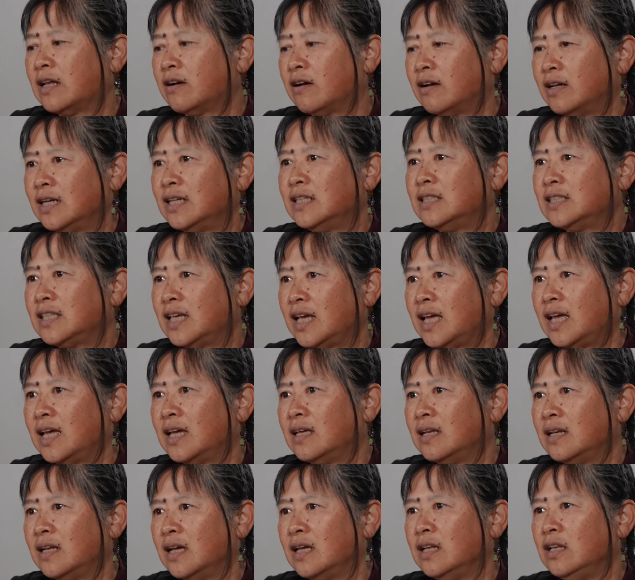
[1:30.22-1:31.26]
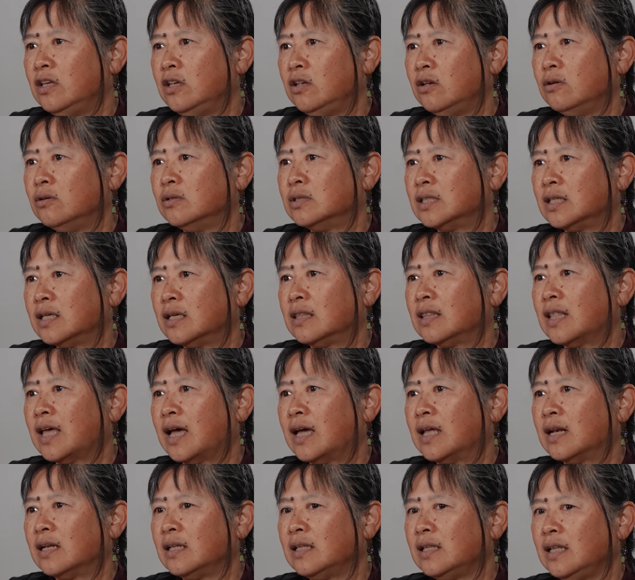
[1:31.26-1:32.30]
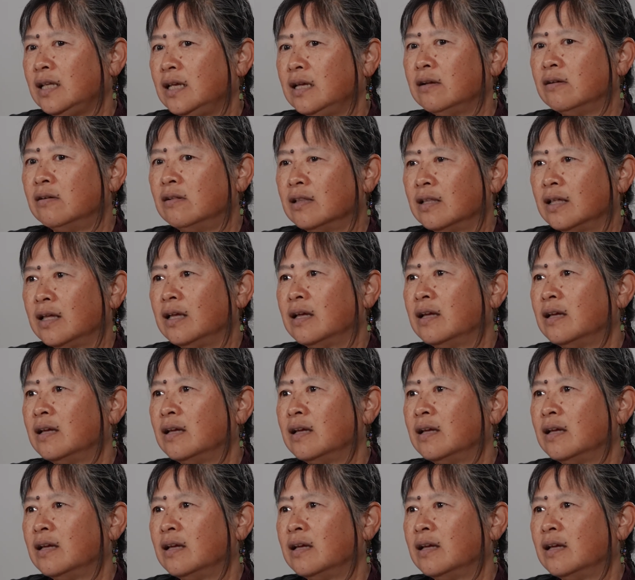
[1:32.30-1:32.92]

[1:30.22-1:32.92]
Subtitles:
on its head and using that legal